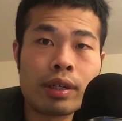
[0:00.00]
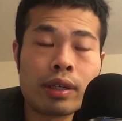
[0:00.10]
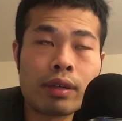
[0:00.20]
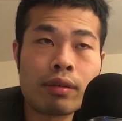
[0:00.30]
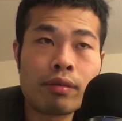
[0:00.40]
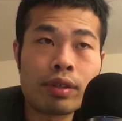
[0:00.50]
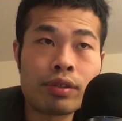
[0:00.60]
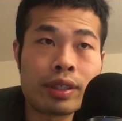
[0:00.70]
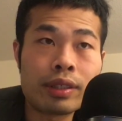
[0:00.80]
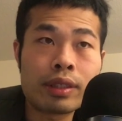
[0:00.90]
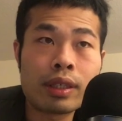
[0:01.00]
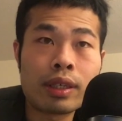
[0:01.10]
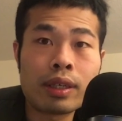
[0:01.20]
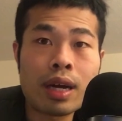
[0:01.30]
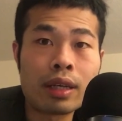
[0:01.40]
which is
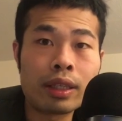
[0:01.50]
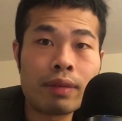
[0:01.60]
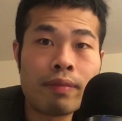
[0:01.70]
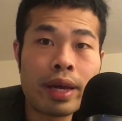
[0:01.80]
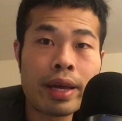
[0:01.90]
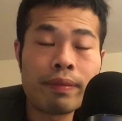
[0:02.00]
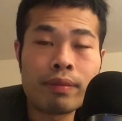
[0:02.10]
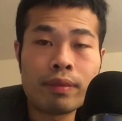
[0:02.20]
on-demand